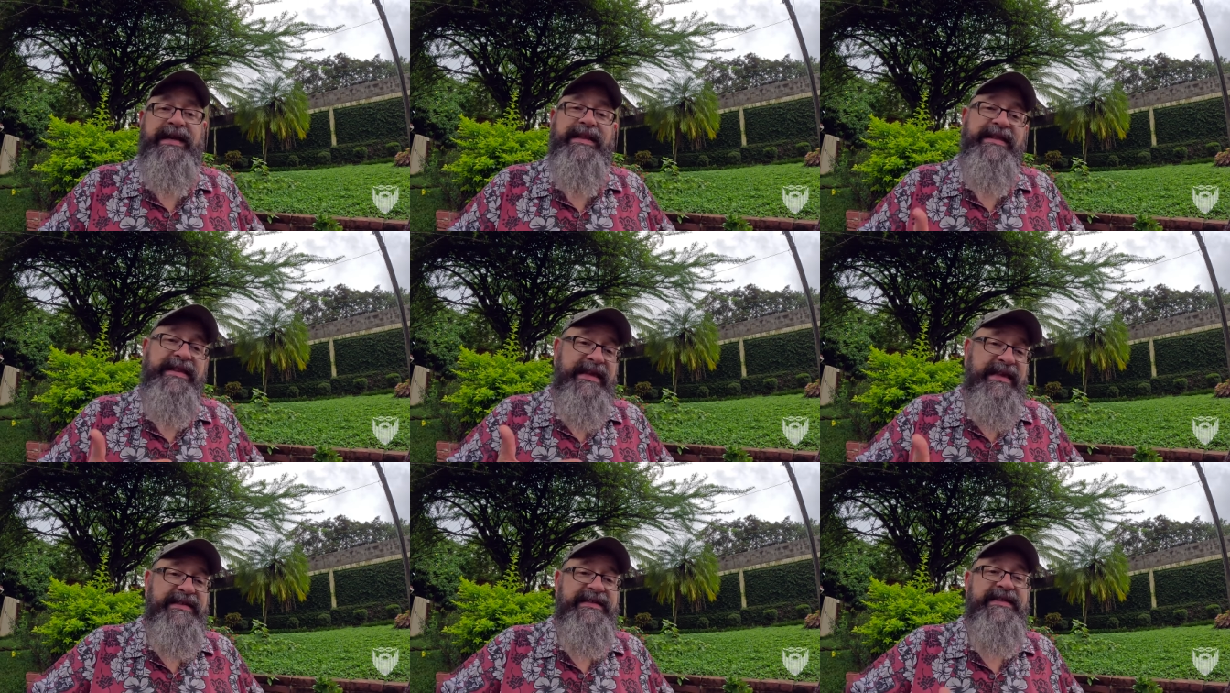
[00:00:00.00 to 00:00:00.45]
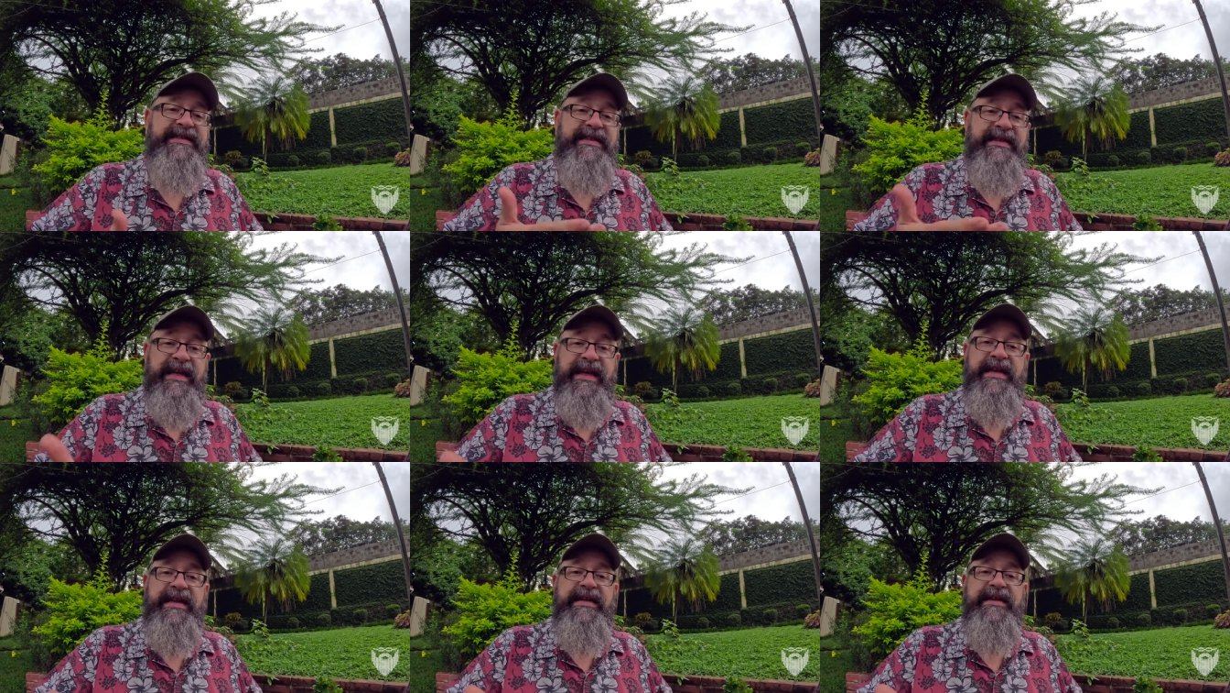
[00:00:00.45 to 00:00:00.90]
And this is
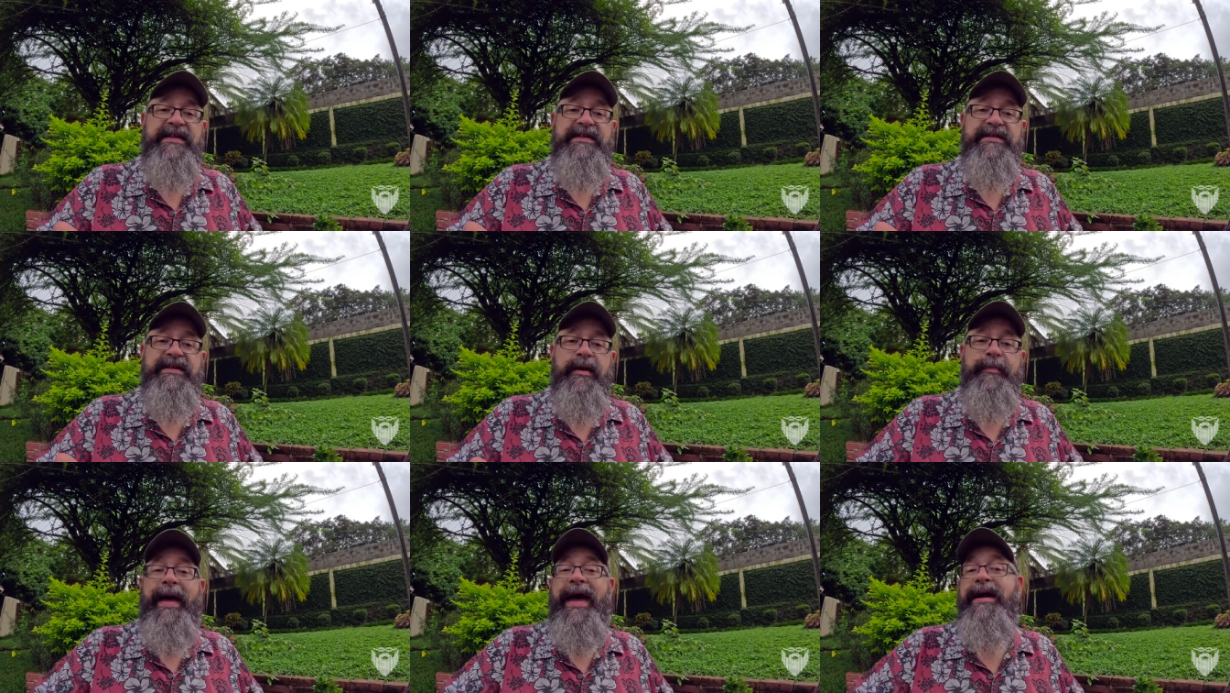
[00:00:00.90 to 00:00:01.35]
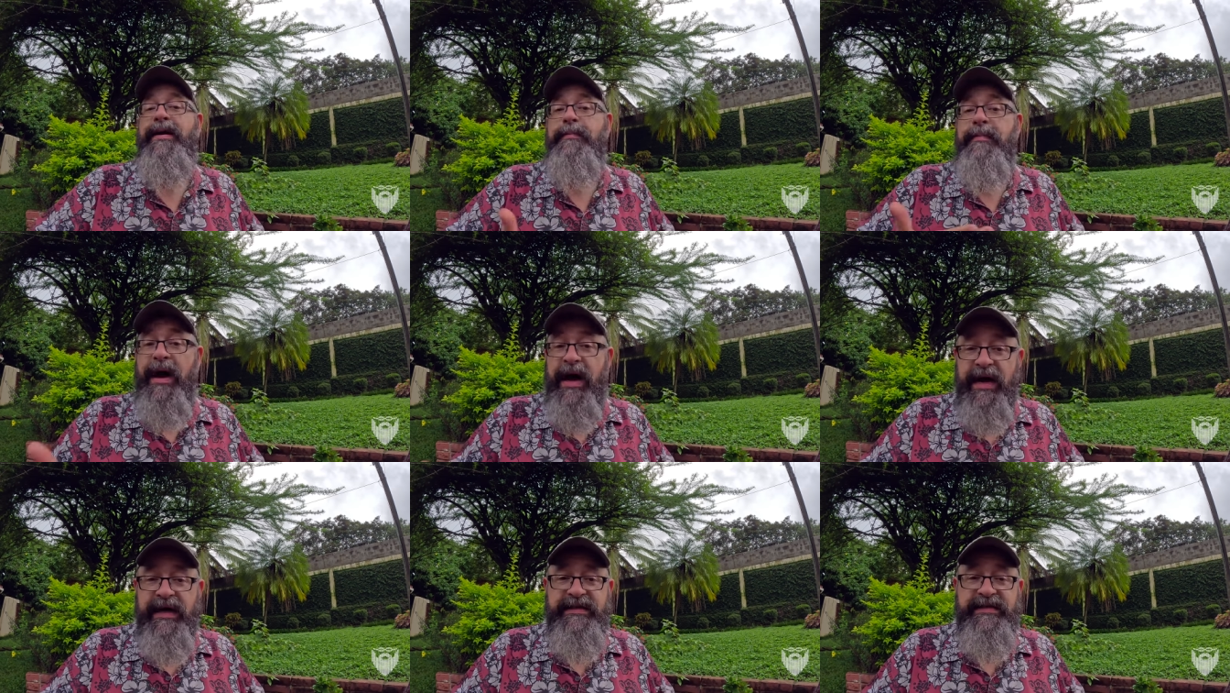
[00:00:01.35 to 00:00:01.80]
leading to some
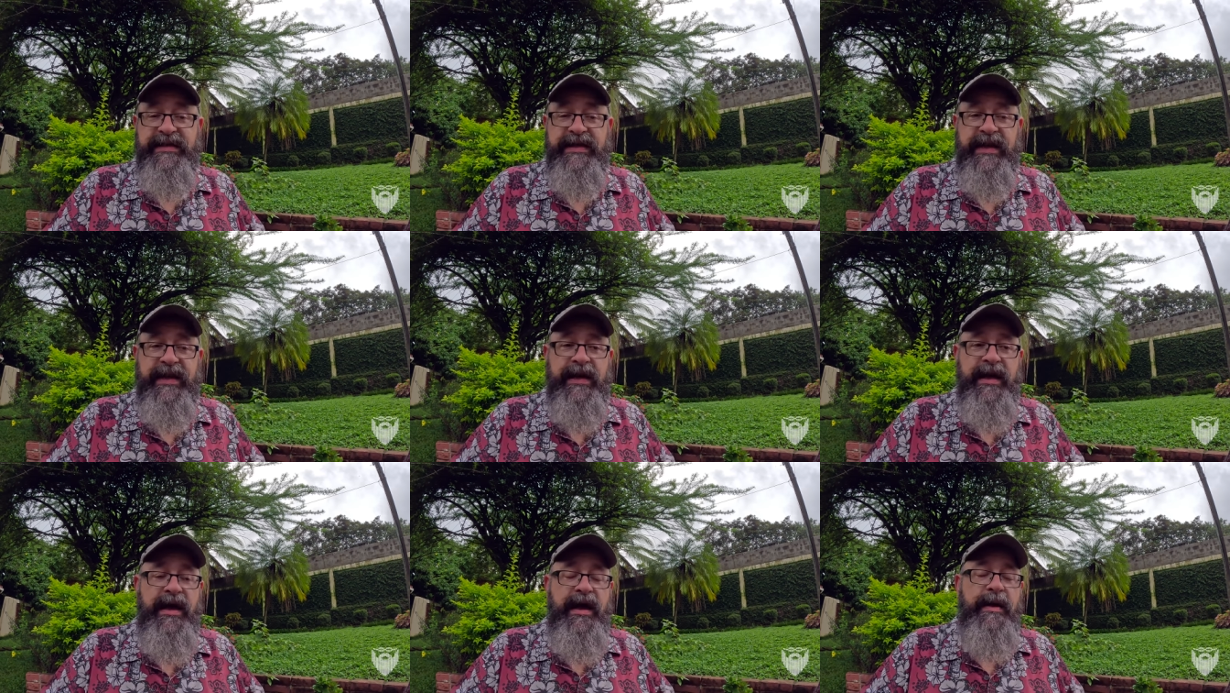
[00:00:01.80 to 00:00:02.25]
animosity,